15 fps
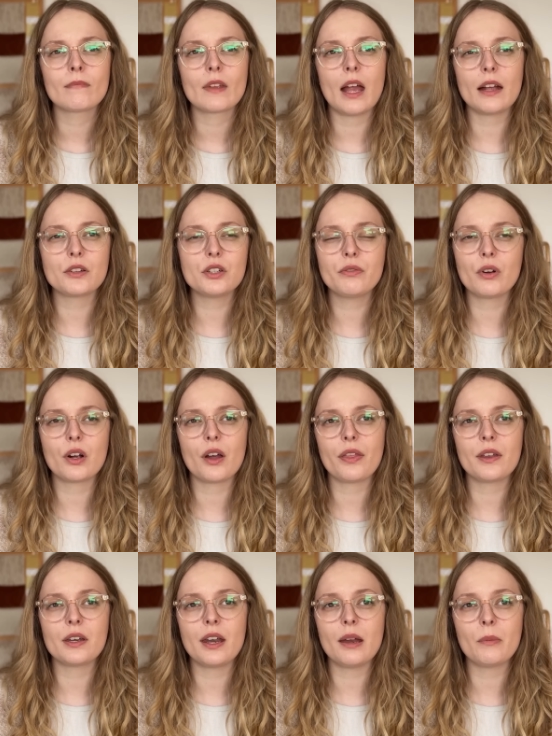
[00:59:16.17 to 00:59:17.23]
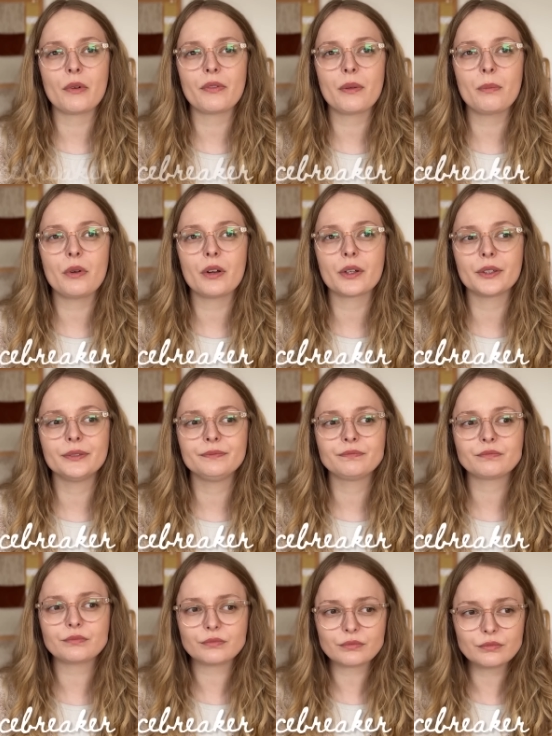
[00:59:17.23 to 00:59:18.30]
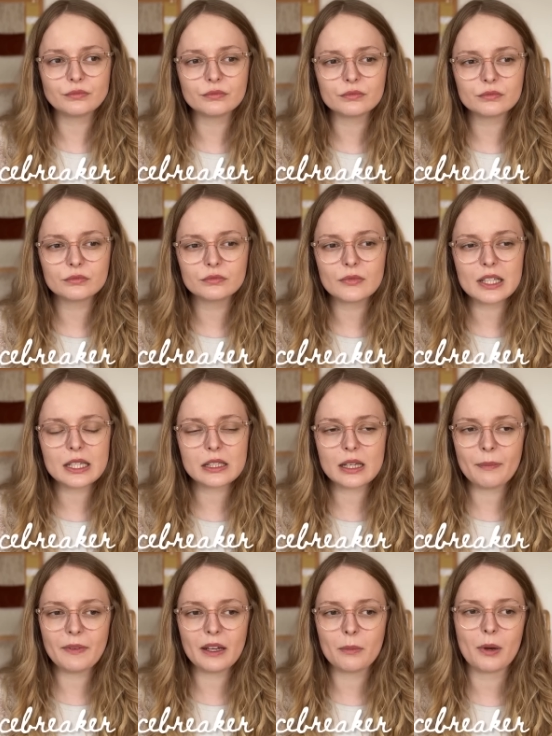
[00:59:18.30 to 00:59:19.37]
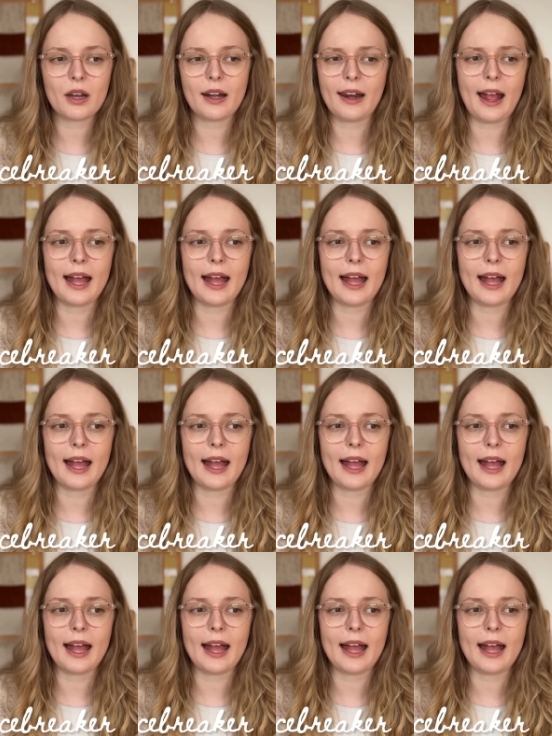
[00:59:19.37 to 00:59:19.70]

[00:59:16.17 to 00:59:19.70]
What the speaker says: I actually forgot the name of the book, something about an